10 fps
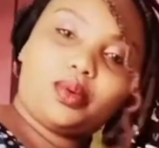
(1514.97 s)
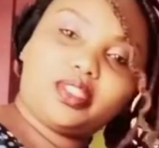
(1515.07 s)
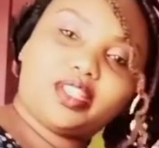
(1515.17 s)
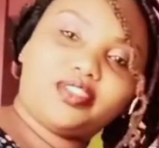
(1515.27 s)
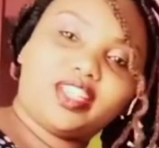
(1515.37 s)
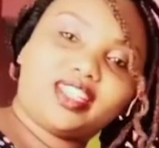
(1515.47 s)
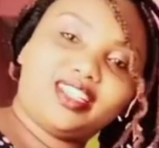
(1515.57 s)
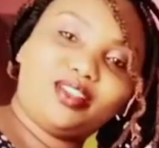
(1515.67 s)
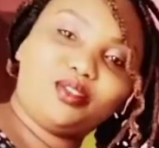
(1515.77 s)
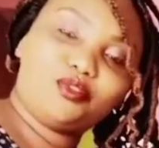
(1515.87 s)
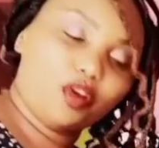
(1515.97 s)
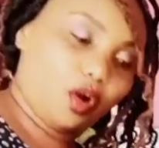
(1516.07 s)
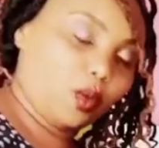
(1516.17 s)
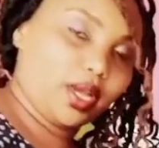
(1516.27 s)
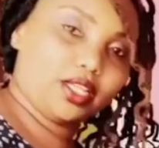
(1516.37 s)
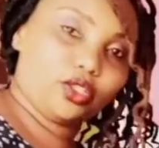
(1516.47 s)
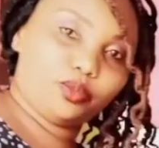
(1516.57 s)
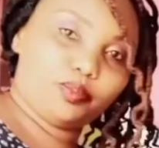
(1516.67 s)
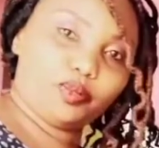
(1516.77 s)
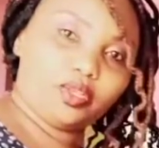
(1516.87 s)
I will definitely look for a way
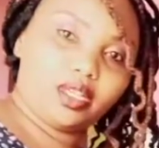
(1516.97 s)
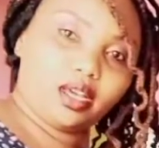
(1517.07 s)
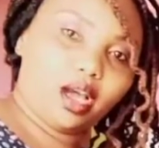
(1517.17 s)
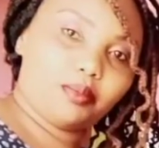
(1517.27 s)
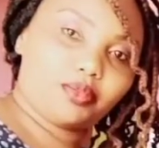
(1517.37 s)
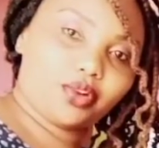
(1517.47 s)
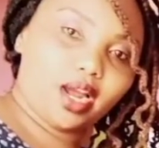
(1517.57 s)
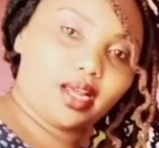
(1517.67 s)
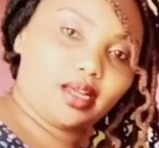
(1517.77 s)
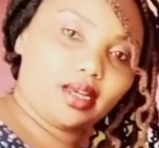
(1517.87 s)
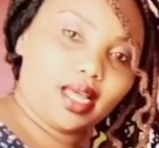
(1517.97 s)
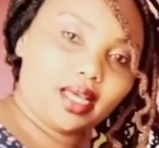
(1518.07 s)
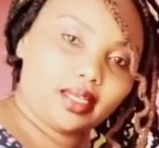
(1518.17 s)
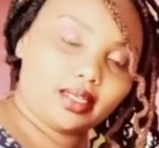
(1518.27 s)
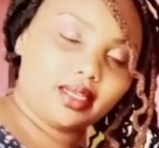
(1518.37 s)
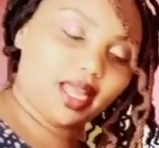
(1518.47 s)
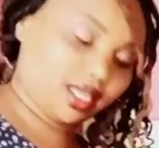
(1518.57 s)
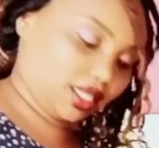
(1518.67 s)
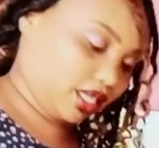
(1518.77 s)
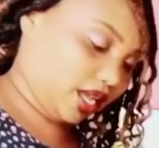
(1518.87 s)
to put the camera
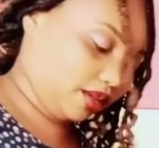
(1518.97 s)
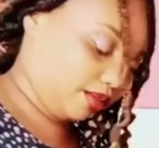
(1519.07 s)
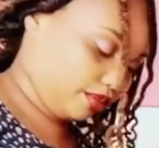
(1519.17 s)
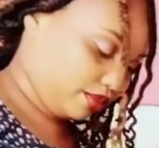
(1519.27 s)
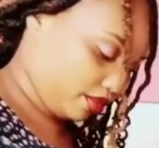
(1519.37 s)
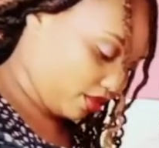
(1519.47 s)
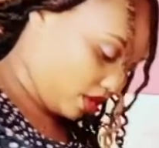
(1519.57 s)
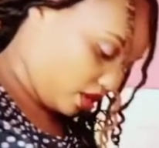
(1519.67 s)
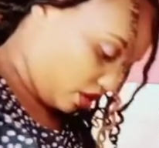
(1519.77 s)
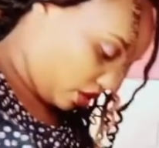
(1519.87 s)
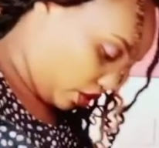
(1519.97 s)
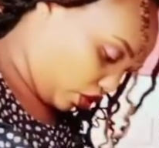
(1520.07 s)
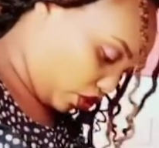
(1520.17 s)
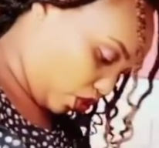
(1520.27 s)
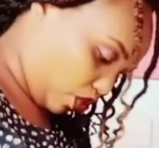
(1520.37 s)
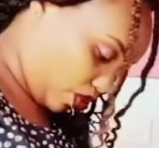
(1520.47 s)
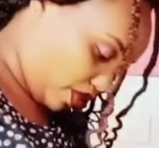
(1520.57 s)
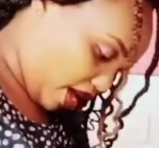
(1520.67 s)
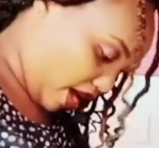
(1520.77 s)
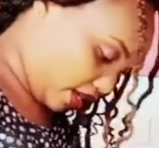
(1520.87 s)
next time so
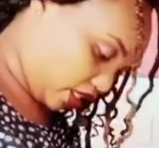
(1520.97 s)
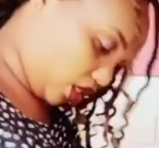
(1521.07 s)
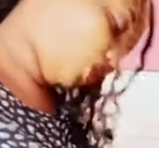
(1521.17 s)
that